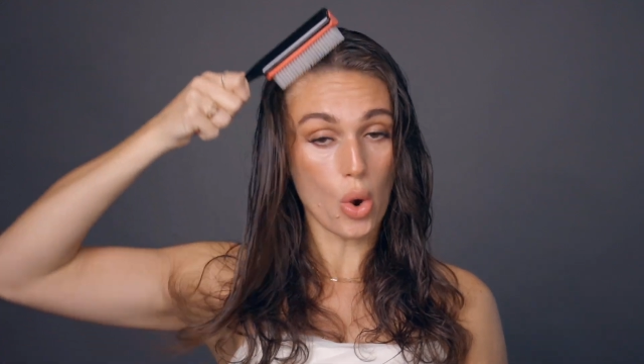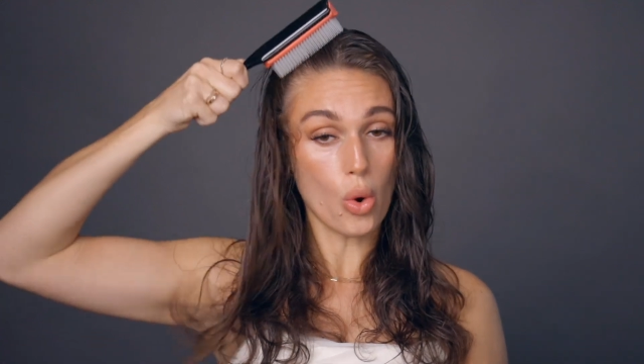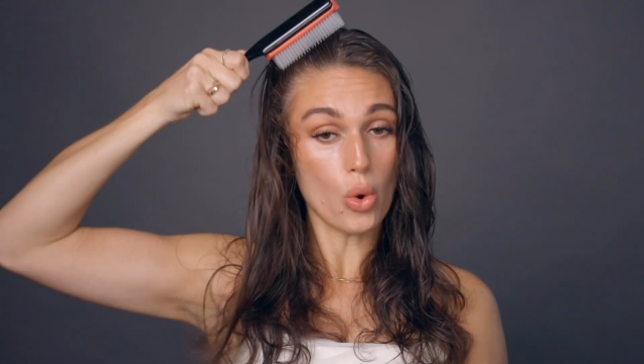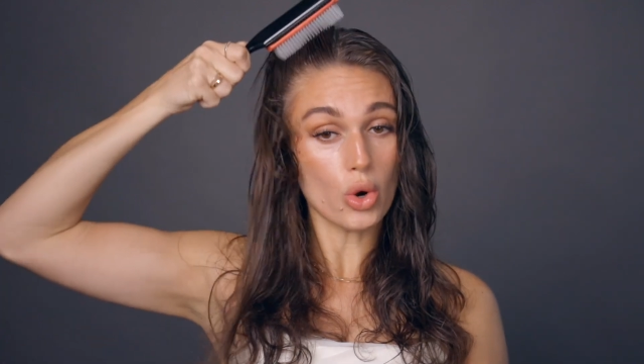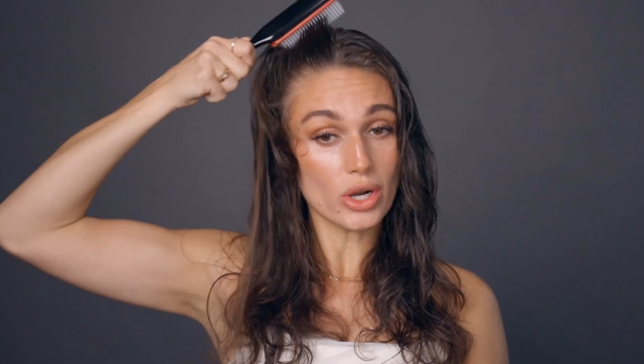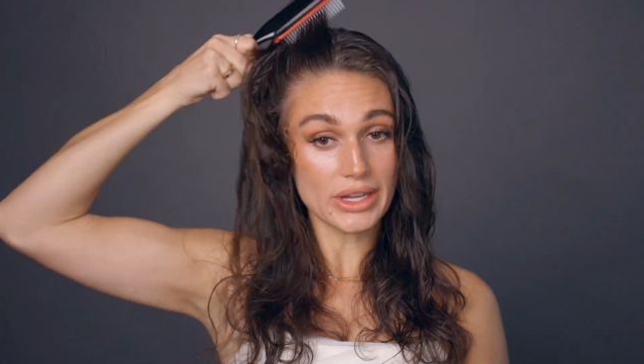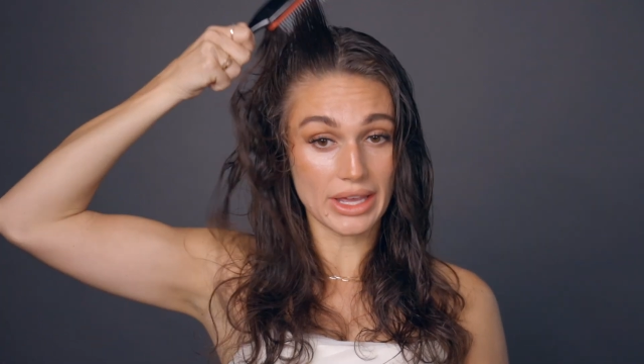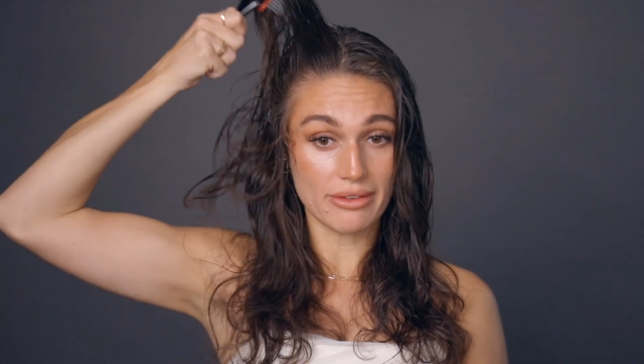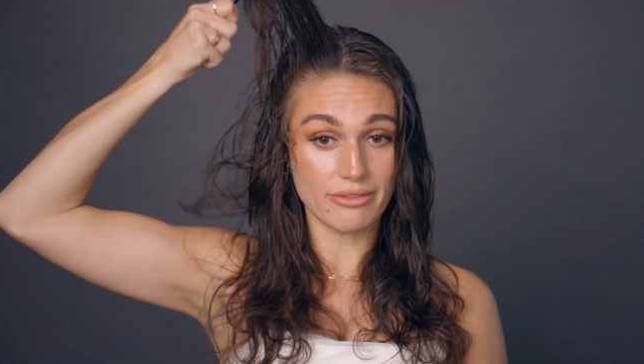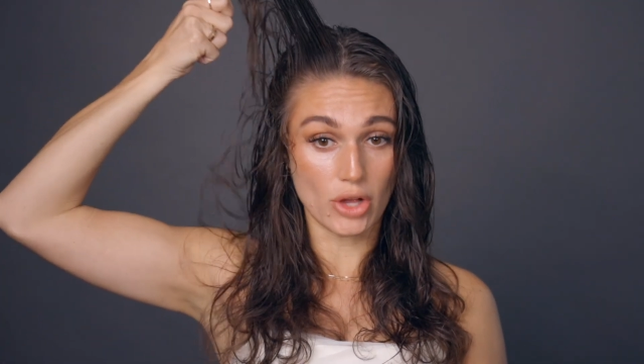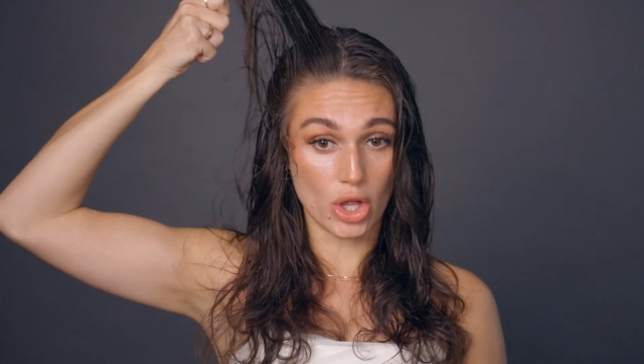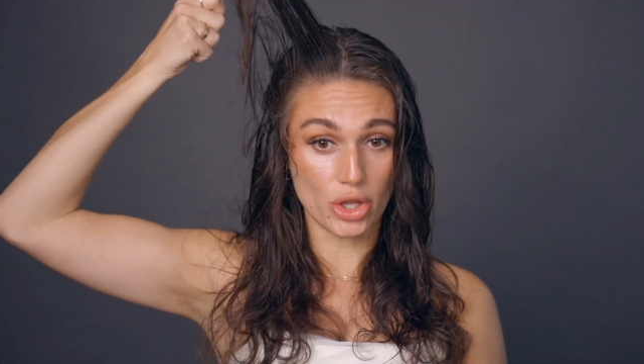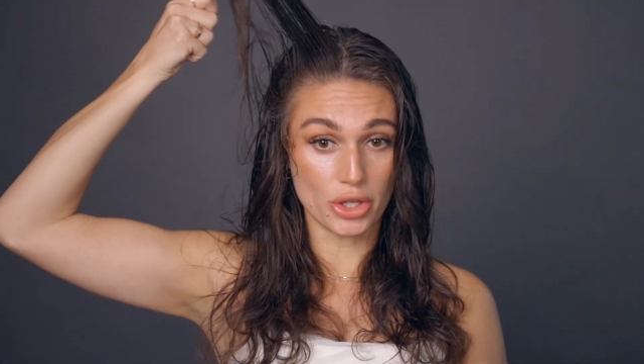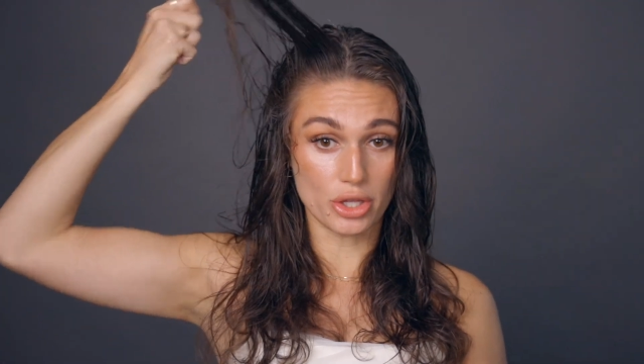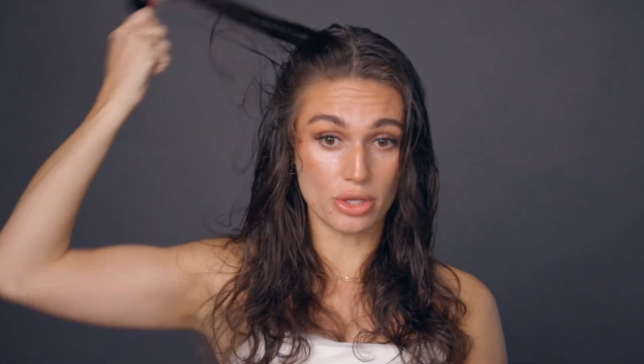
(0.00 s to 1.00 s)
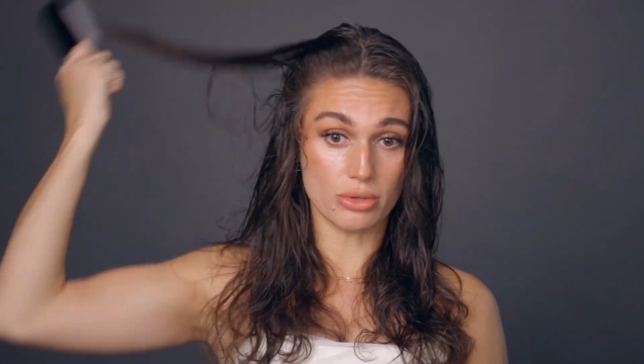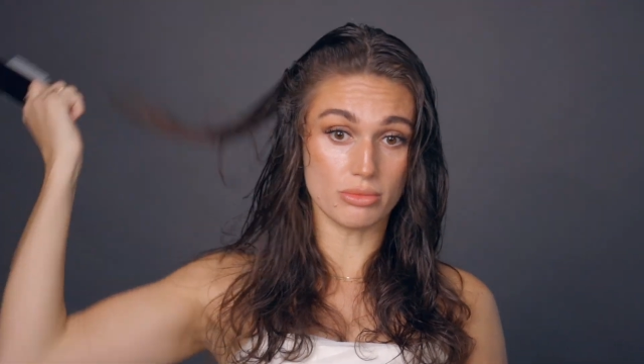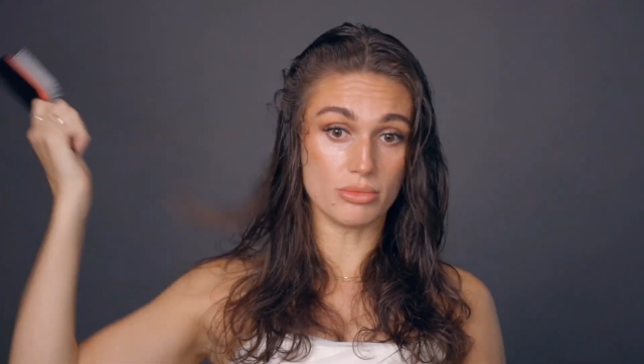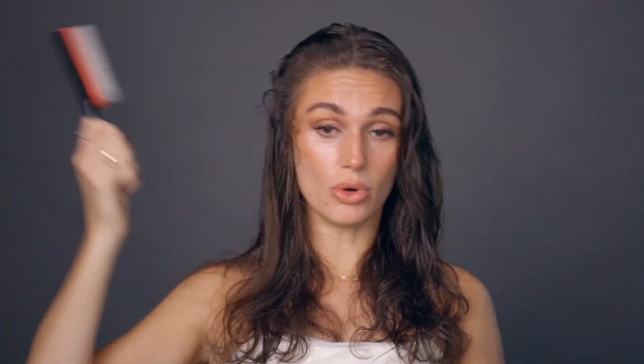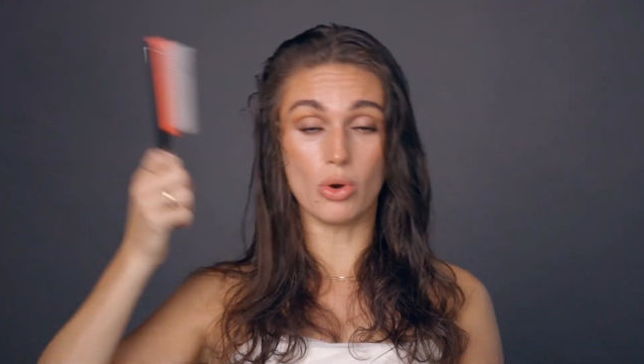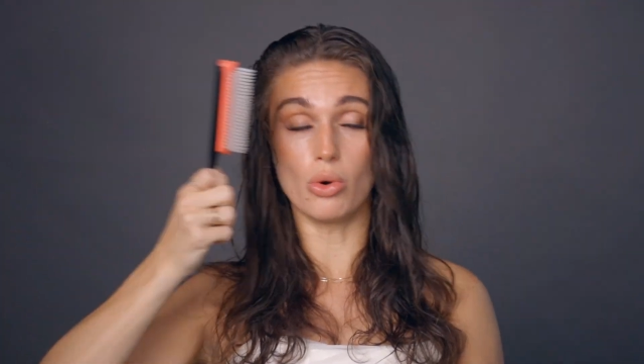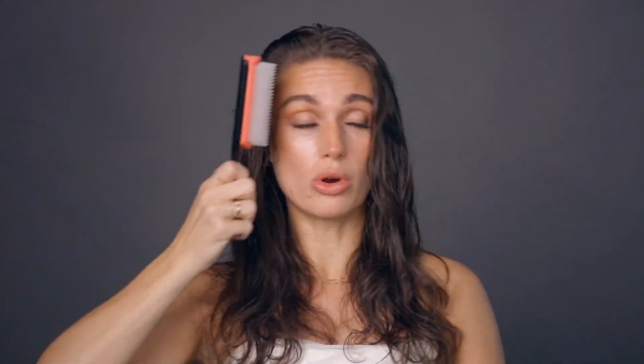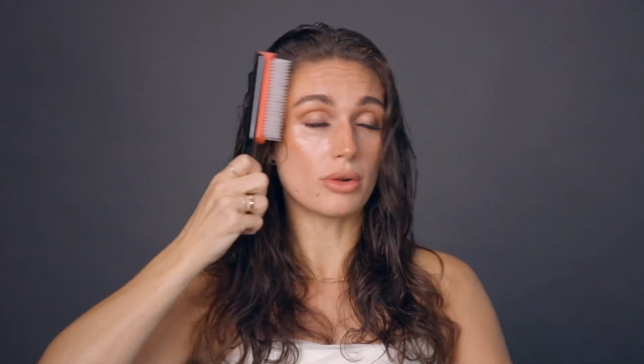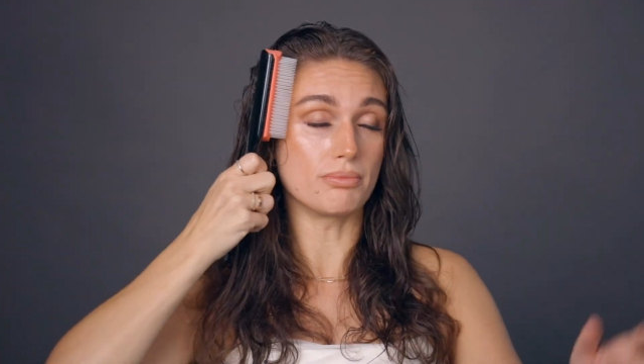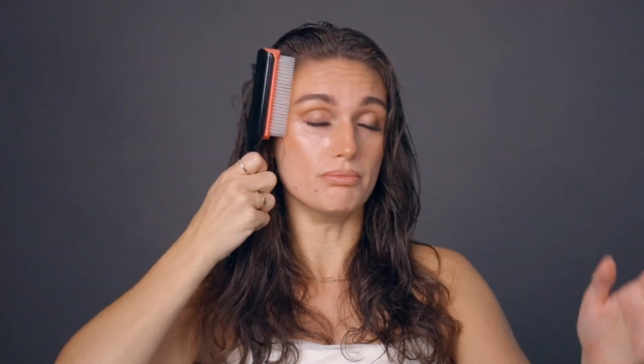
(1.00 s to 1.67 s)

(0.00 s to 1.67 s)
or get volume or